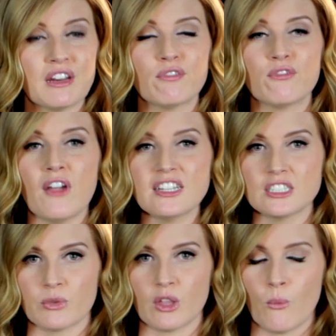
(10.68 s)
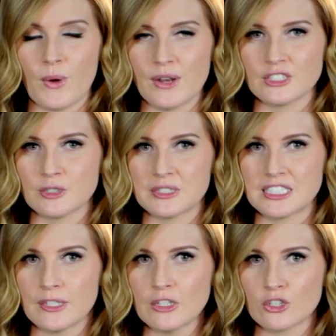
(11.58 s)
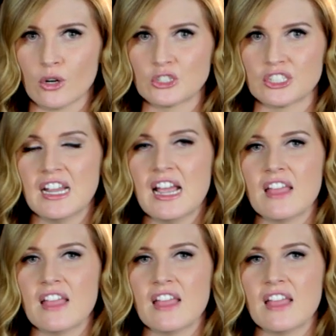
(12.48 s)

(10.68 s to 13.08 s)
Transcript: been infected with a Windows specific Trojan